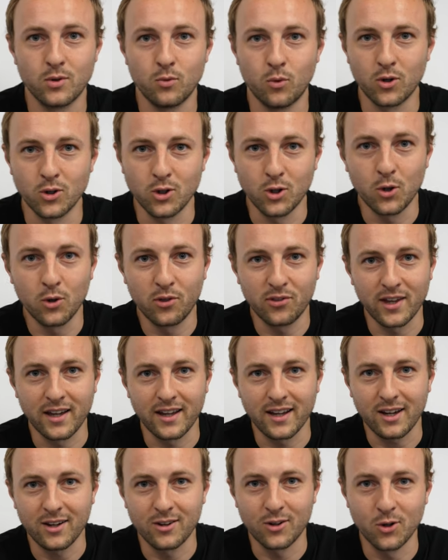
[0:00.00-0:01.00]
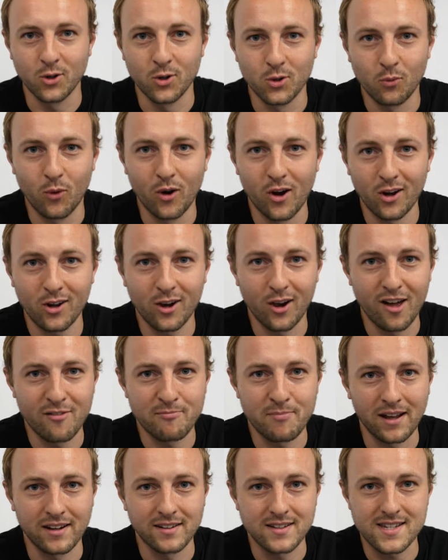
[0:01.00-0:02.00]
What do you think a good
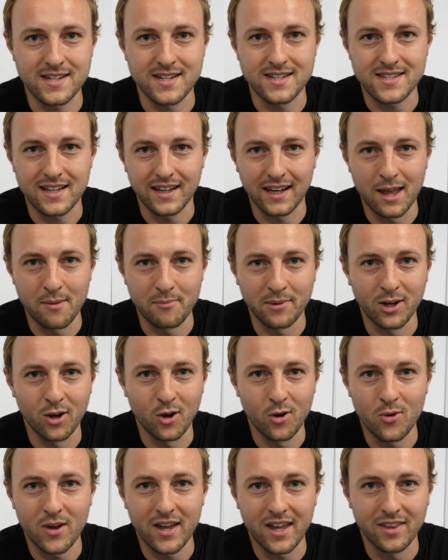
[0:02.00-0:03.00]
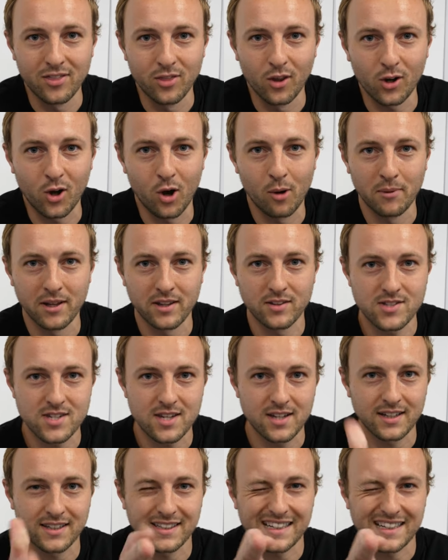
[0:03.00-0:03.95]
work-life balance is? Let me know in the comments.